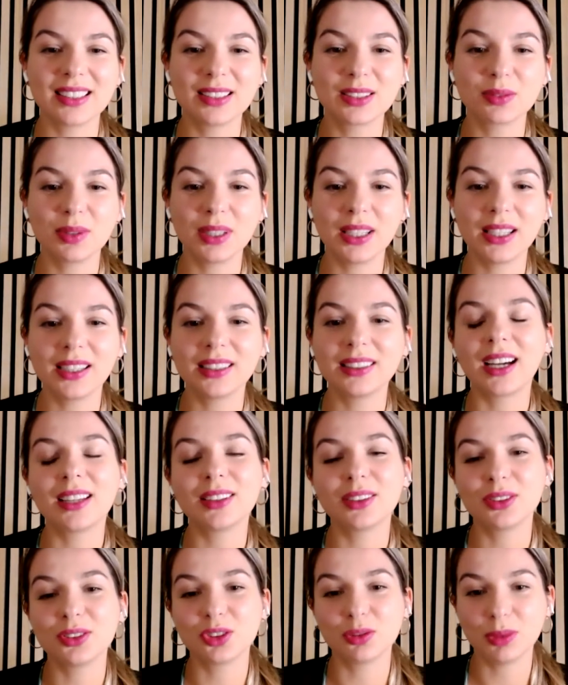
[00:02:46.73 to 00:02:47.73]
It's really an
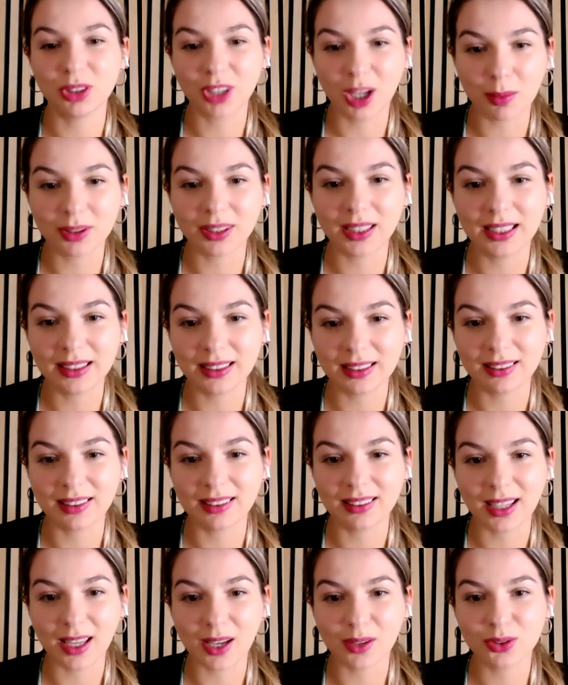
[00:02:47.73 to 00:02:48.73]
honor to be nominated
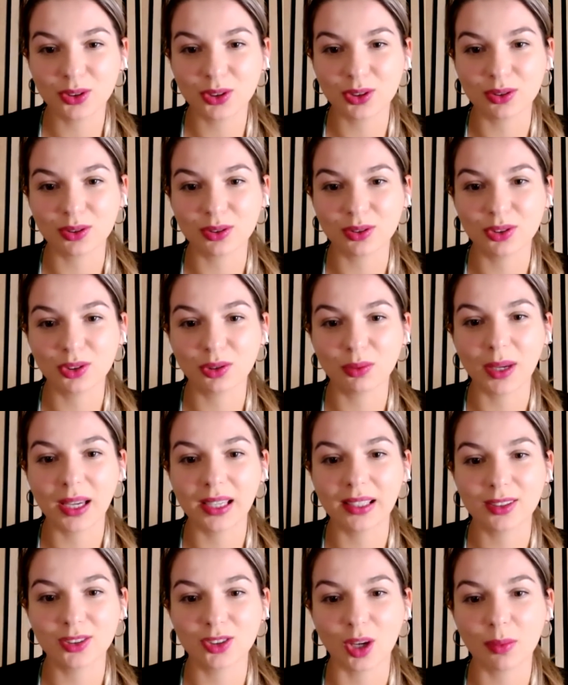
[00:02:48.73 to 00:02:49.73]
and now to make
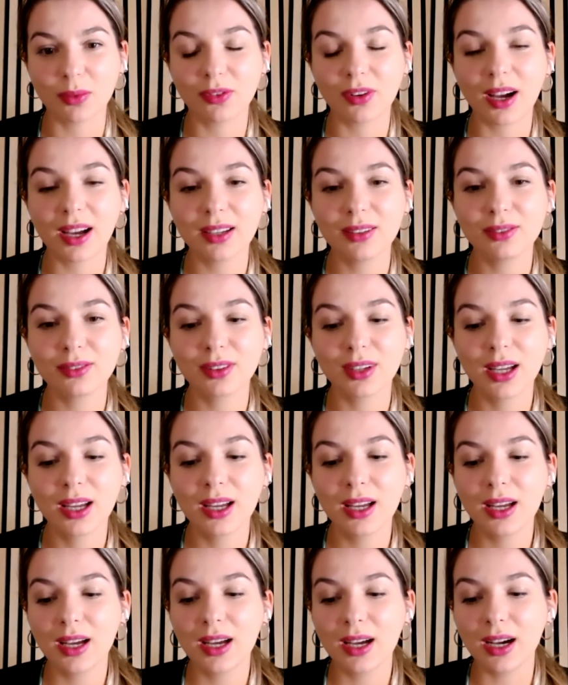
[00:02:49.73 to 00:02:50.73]
the top 5.
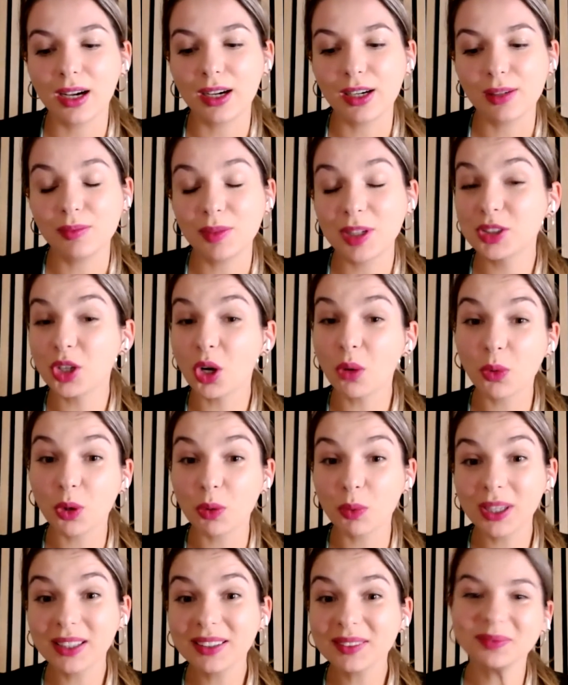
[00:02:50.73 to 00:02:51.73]
Let's hope we
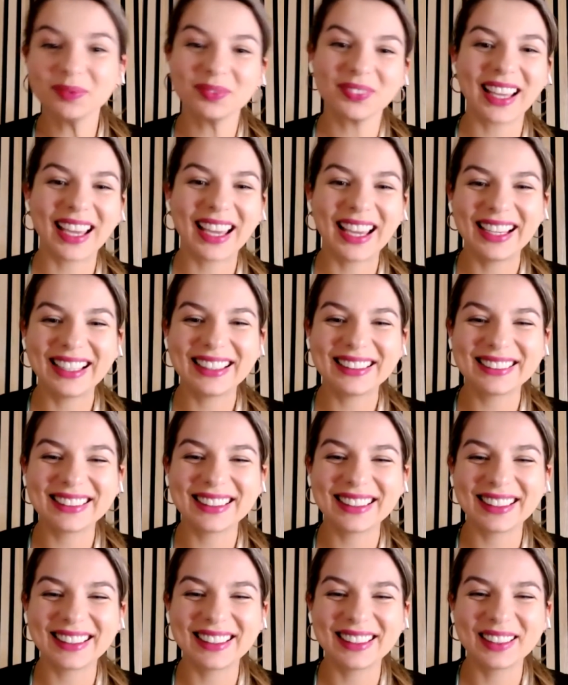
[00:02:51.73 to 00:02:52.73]
win, and
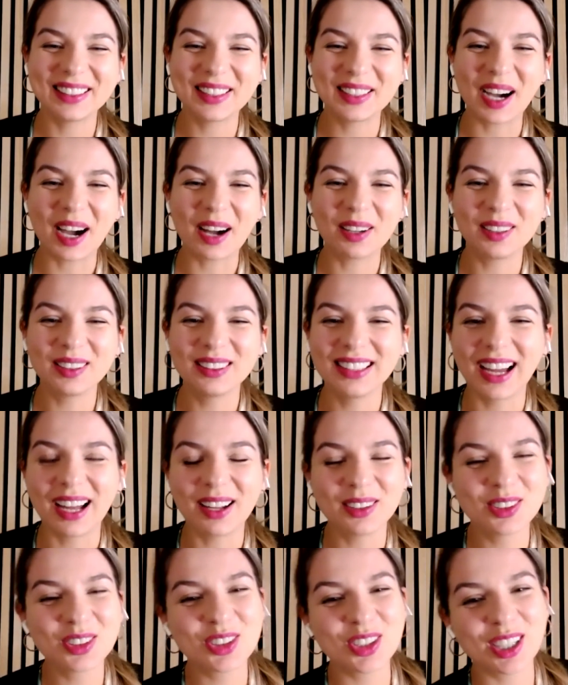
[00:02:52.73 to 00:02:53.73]

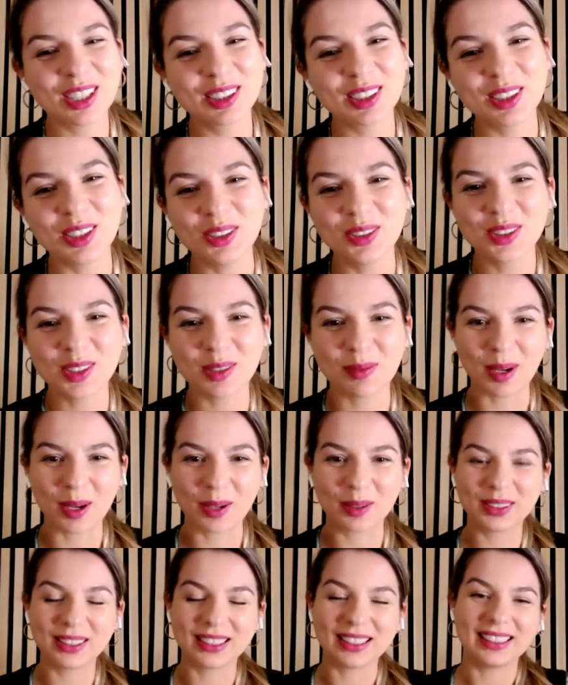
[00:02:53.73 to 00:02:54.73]
I'll share the news
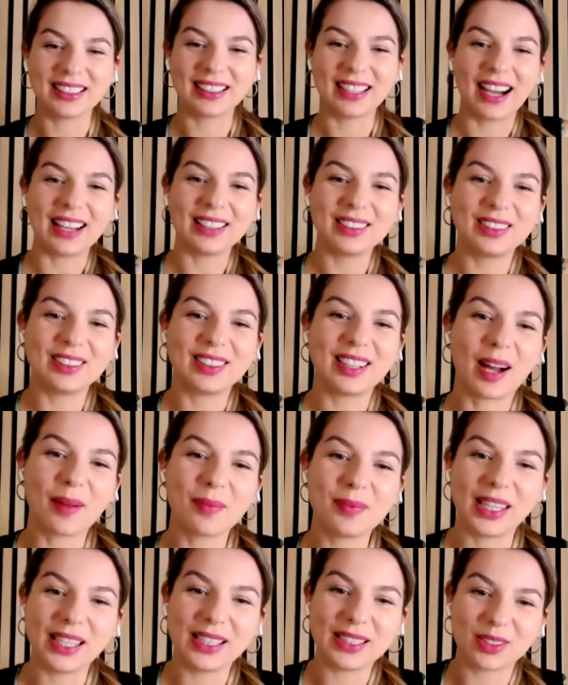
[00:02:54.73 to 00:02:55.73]
about the other
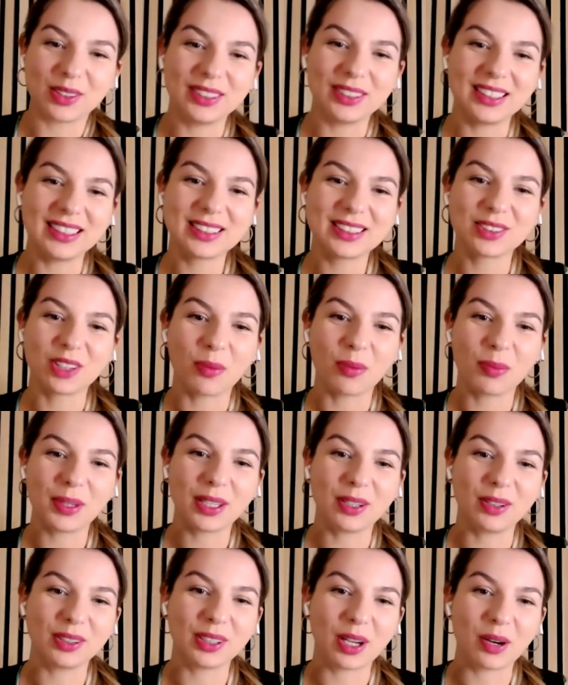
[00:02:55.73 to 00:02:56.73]
updates on this
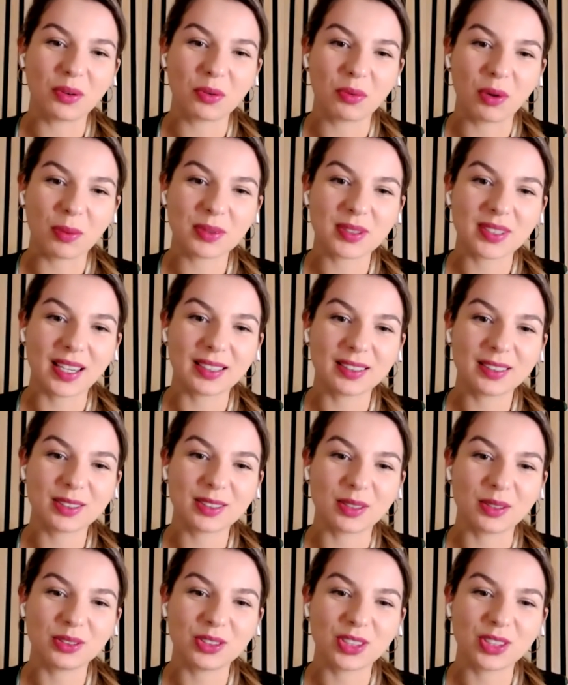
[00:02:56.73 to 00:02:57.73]
topic on our website.
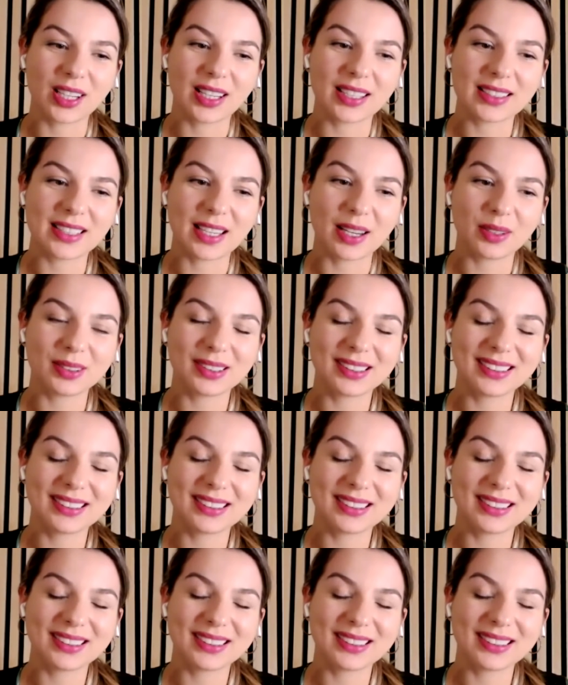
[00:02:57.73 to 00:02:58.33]
So check us out.